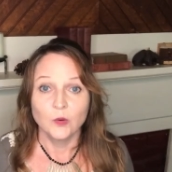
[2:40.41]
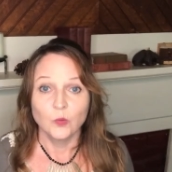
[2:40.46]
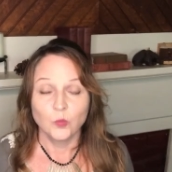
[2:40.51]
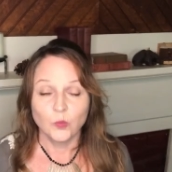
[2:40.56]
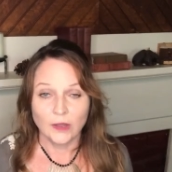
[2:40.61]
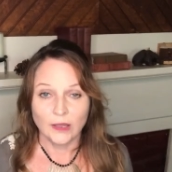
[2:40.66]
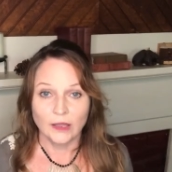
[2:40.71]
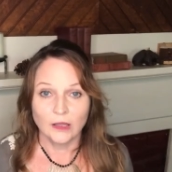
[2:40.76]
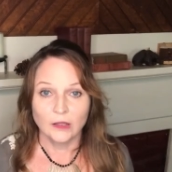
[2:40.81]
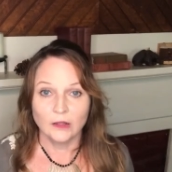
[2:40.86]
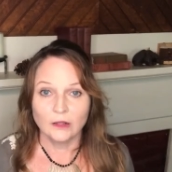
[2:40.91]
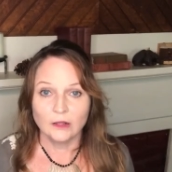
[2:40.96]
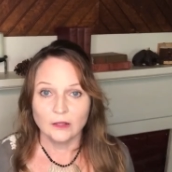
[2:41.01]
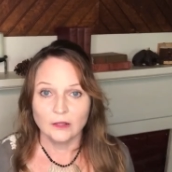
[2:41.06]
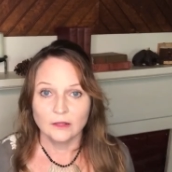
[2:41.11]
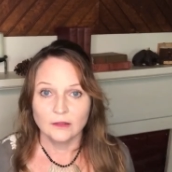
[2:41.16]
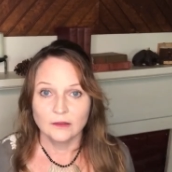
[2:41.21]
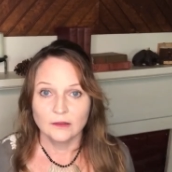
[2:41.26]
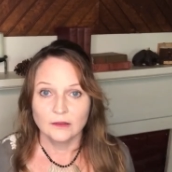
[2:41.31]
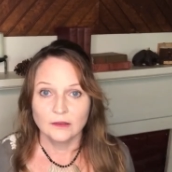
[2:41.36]
Well,
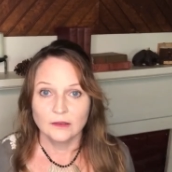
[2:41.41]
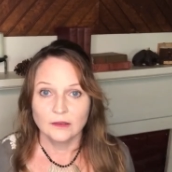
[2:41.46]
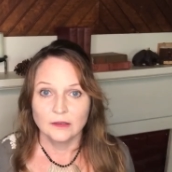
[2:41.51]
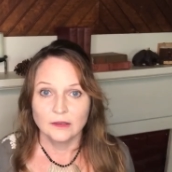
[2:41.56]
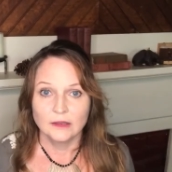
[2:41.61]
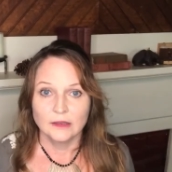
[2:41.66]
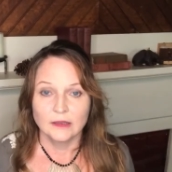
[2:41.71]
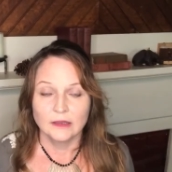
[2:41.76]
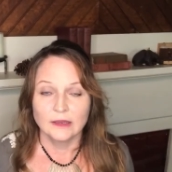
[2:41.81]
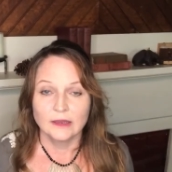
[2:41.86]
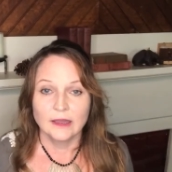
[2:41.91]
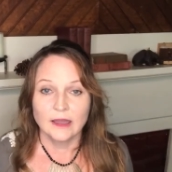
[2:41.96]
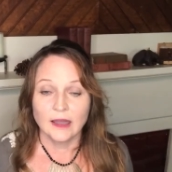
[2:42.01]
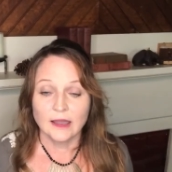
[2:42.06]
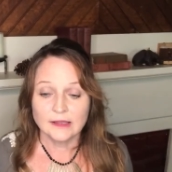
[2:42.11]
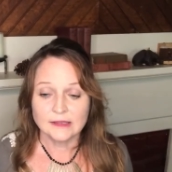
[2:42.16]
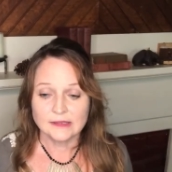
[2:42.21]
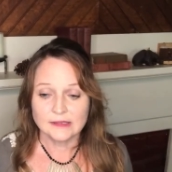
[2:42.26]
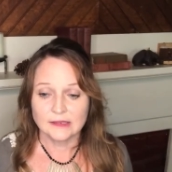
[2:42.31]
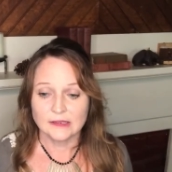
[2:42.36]

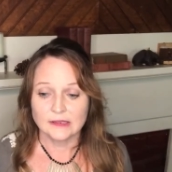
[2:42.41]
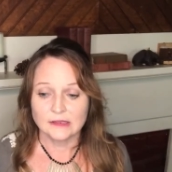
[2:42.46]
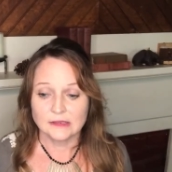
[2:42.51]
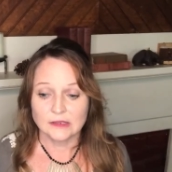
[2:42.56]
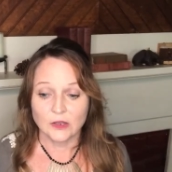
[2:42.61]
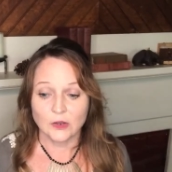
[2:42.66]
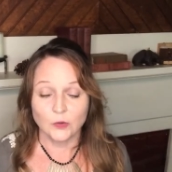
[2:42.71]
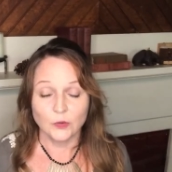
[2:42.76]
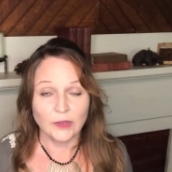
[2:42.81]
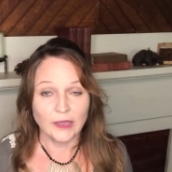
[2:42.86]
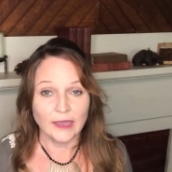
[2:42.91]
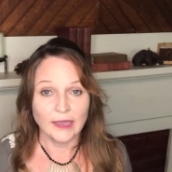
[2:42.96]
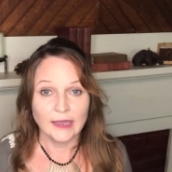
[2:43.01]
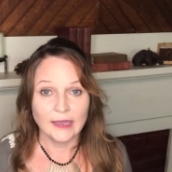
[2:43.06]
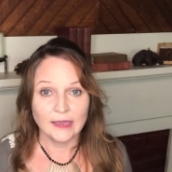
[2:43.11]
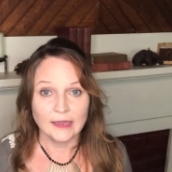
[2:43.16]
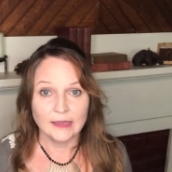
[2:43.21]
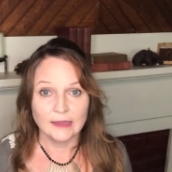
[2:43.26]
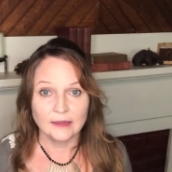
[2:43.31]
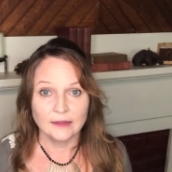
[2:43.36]
God says,
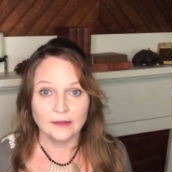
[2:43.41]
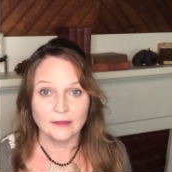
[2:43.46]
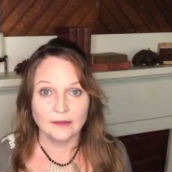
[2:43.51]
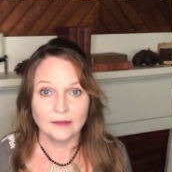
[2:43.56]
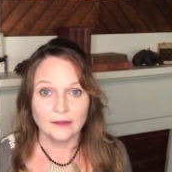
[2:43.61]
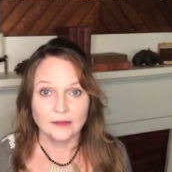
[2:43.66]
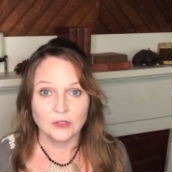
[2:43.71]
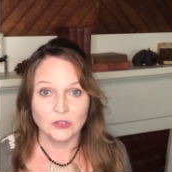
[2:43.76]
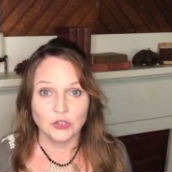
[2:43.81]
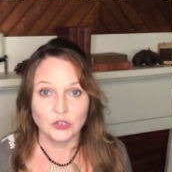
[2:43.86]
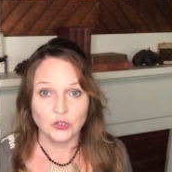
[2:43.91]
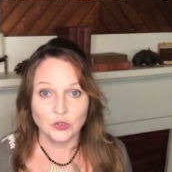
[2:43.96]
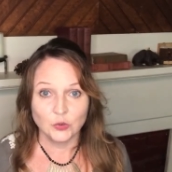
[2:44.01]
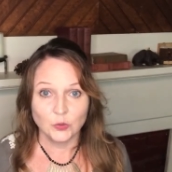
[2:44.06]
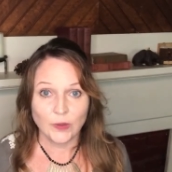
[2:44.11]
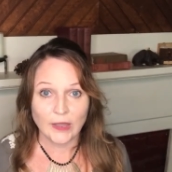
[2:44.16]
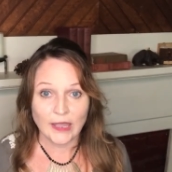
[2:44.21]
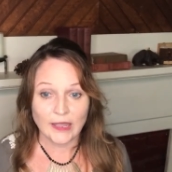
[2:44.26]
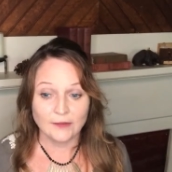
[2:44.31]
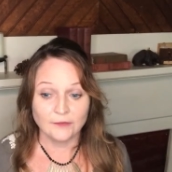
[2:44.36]
okay,
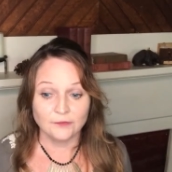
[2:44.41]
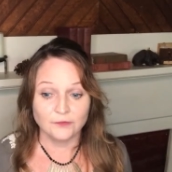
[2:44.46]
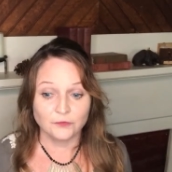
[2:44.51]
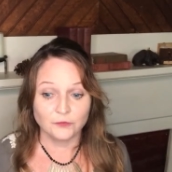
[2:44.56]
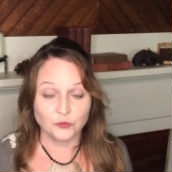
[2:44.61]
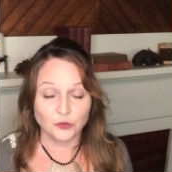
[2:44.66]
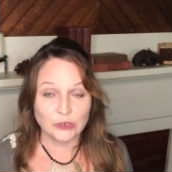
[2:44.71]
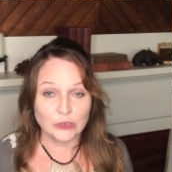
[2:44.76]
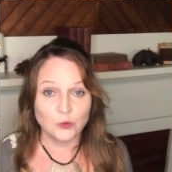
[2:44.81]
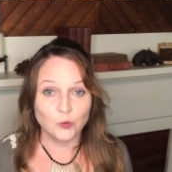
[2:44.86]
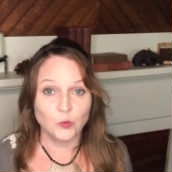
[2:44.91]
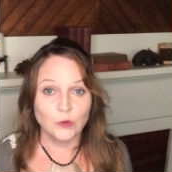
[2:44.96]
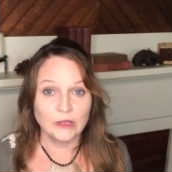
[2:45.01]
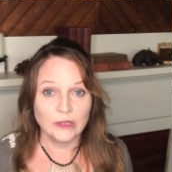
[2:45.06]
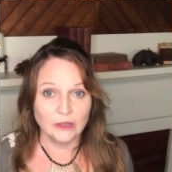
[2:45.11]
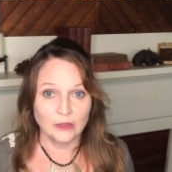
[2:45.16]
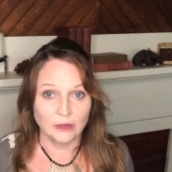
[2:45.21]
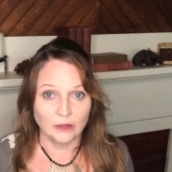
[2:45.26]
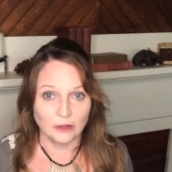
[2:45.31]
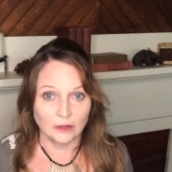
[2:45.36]
you have free
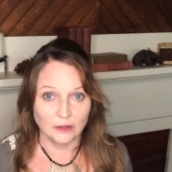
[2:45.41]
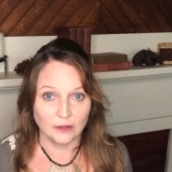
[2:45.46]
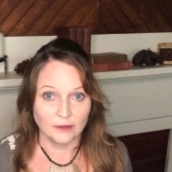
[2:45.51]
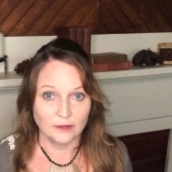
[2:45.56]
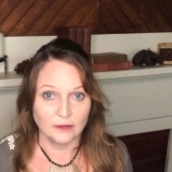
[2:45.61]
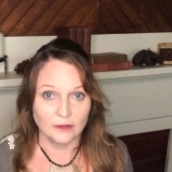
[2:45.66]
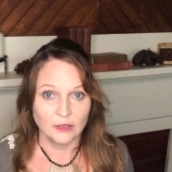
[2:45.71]
will.